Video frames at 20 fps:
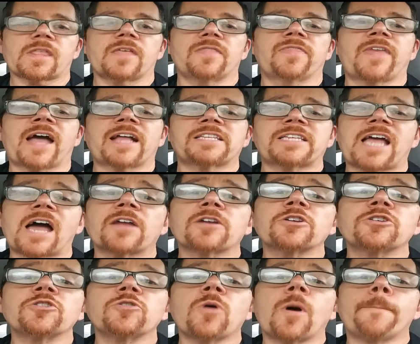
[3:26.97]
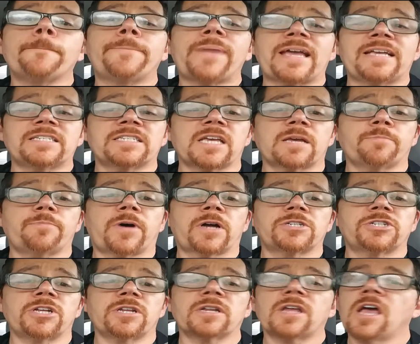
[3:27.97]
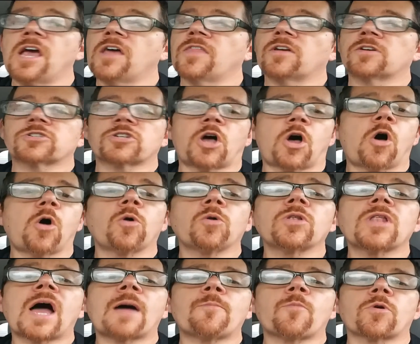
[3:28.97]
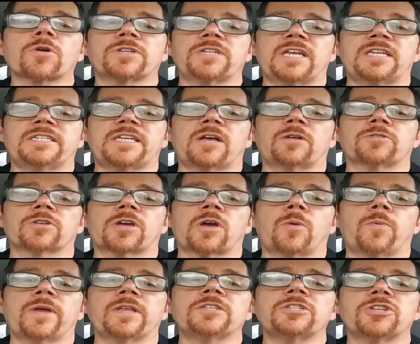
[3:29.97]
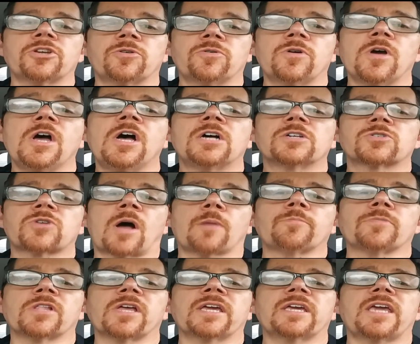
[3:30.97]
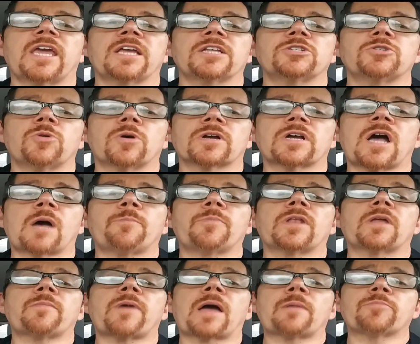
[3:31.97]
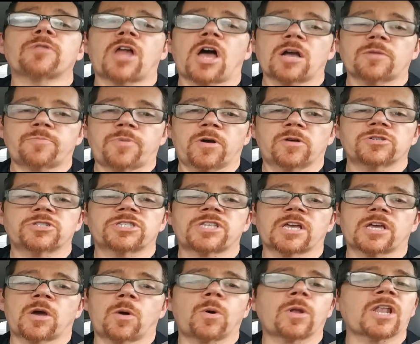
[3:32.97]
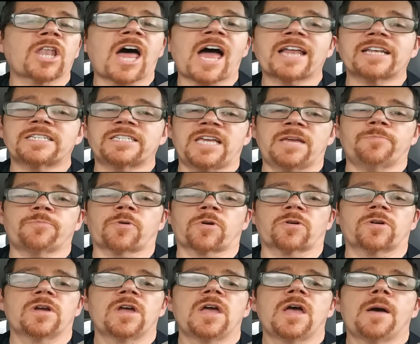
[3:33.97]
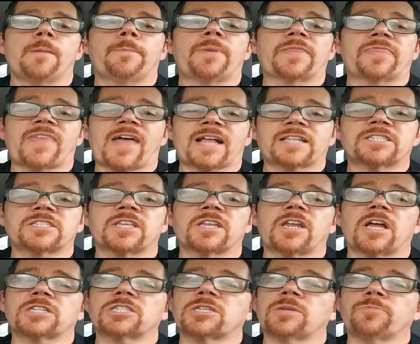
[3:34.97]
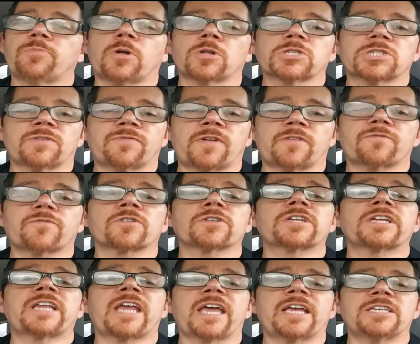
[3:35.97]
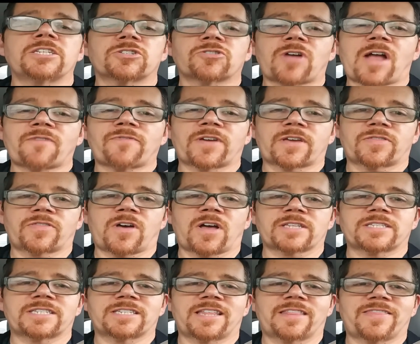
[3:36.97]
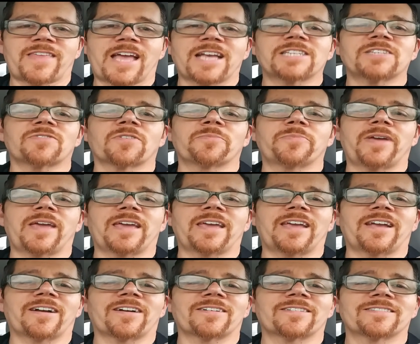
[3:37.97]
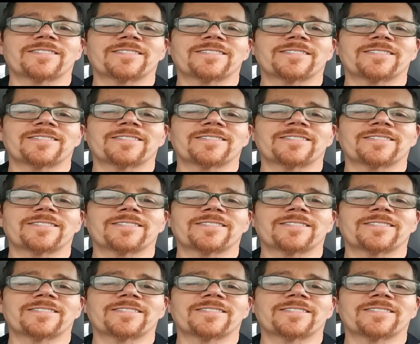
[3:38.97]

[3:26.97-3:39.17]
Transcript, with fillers: That's how to do a basic budget. There's a whole lot more detail to go into, so I'm linking to a couple of my blog posts that go a lot deeper. But that's the nuts and bolts of it for today's Traffic Thoughts. Thanks for being here.